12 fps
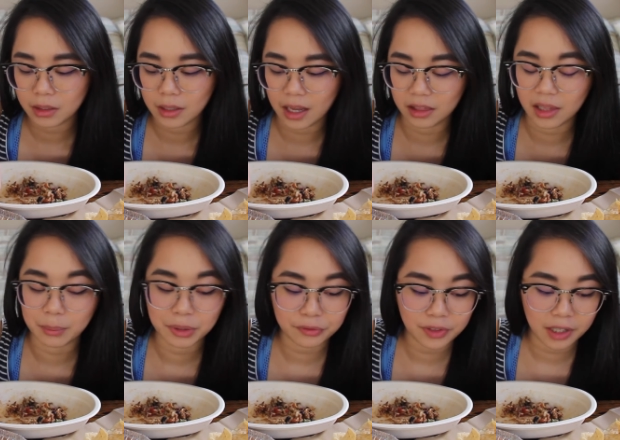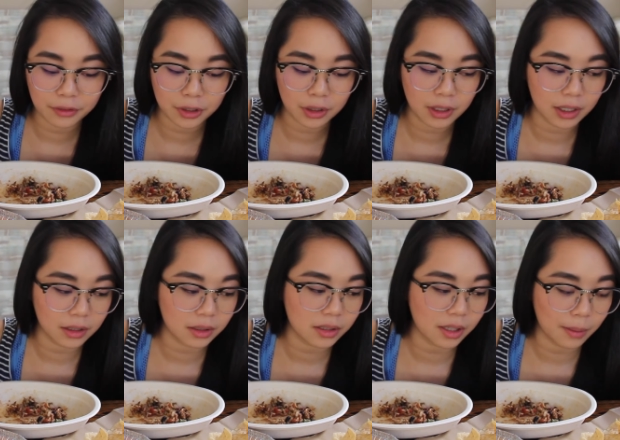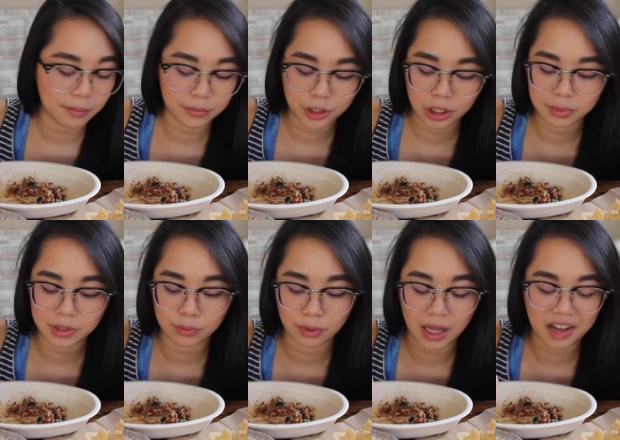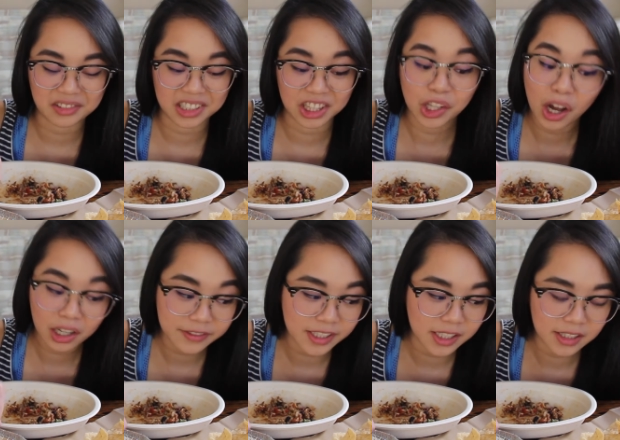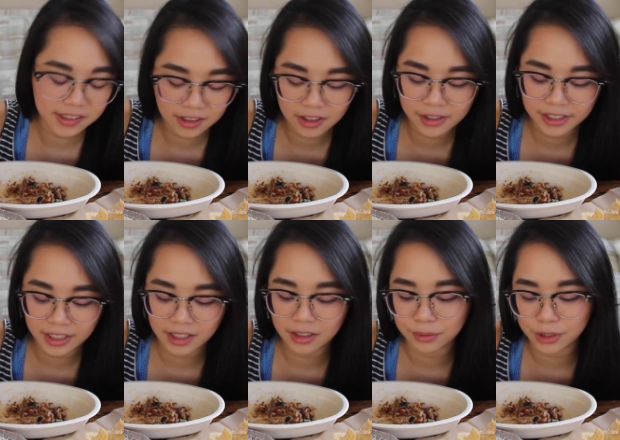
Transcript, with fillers: that lemon flavor and some chips will have a lot of sea salt on it